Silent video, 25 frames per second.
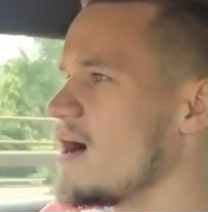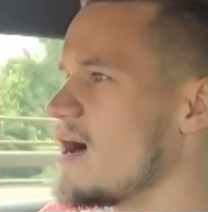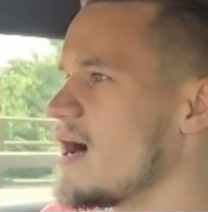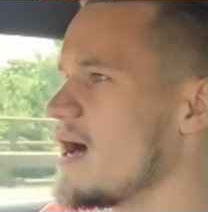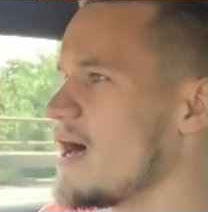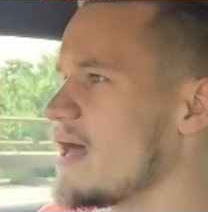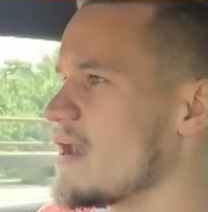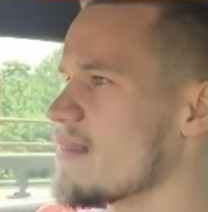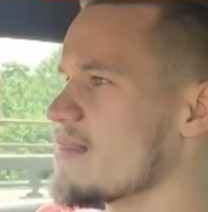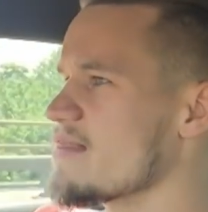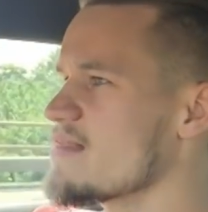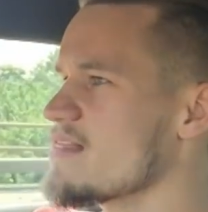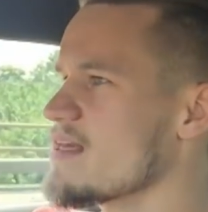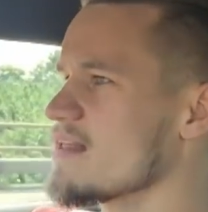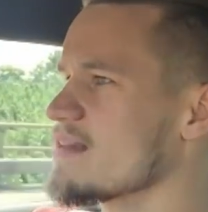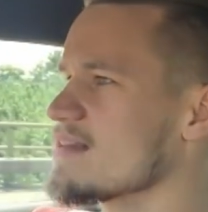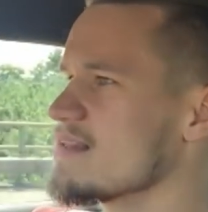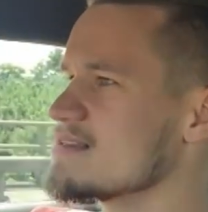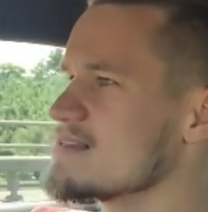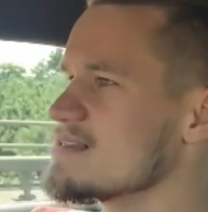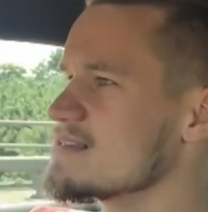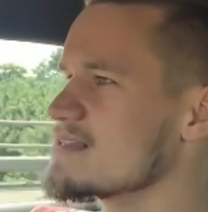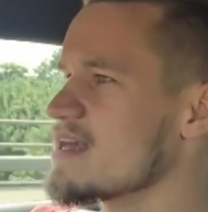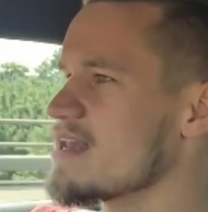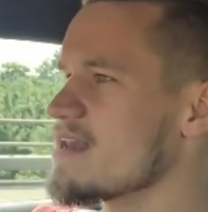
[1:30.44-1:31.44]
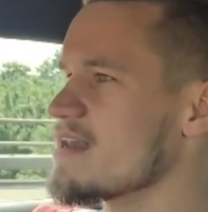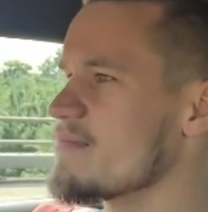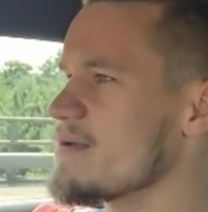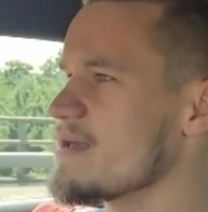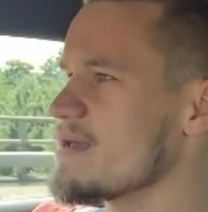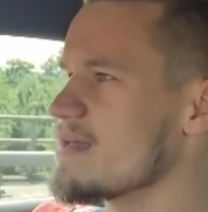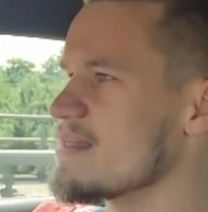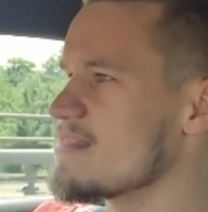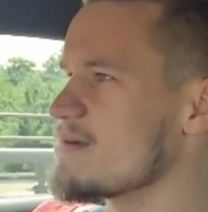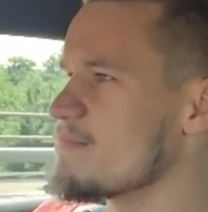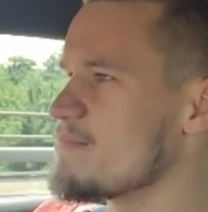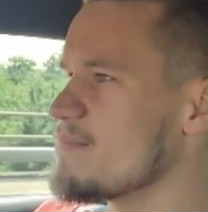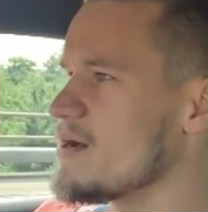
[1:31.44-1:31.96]
and I think this is going to
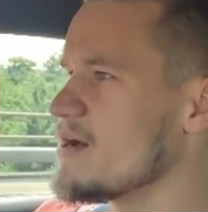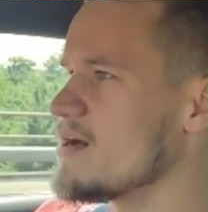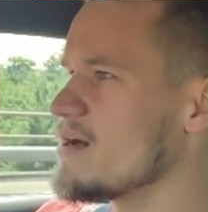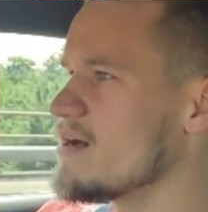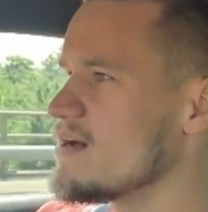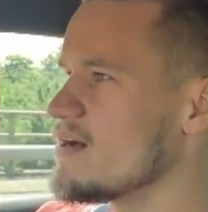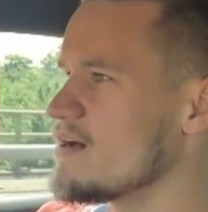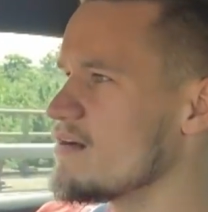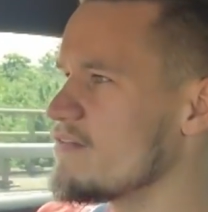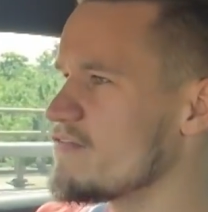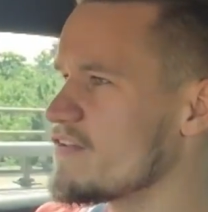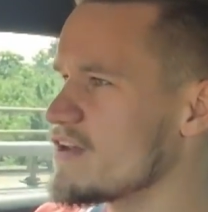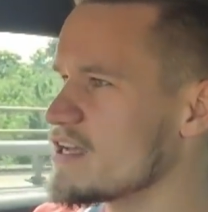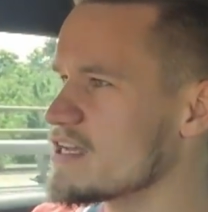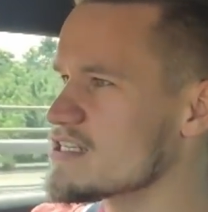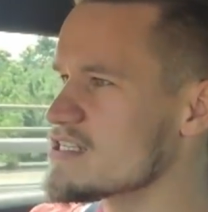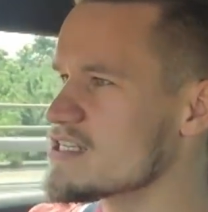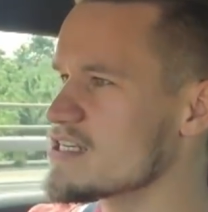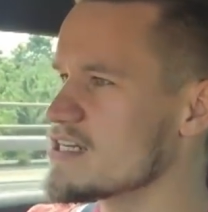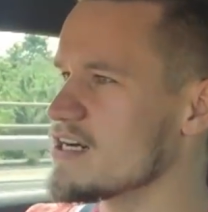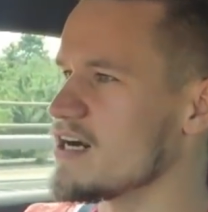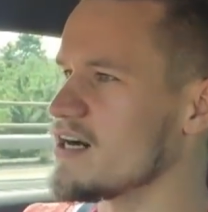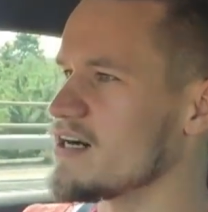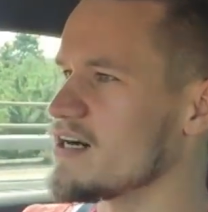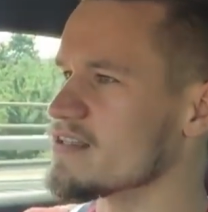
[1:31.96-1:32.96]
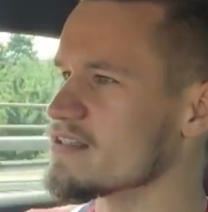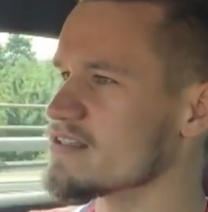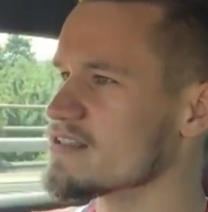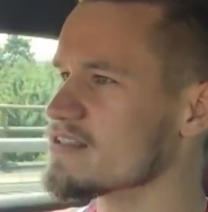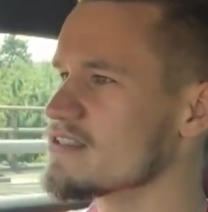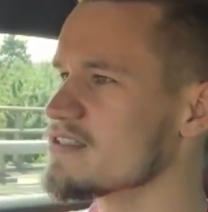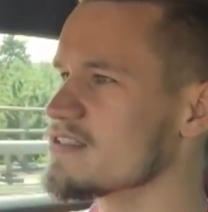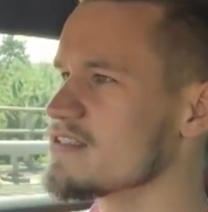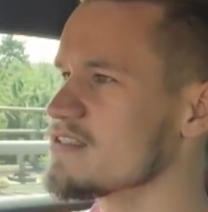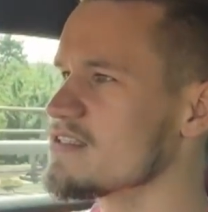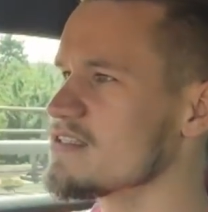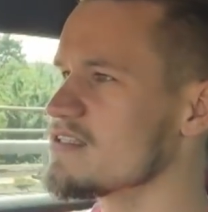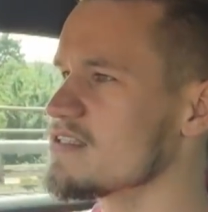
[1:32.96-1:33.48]
be the perfect
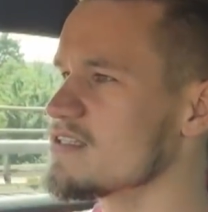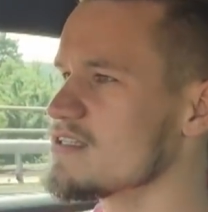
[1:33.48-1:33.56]
chance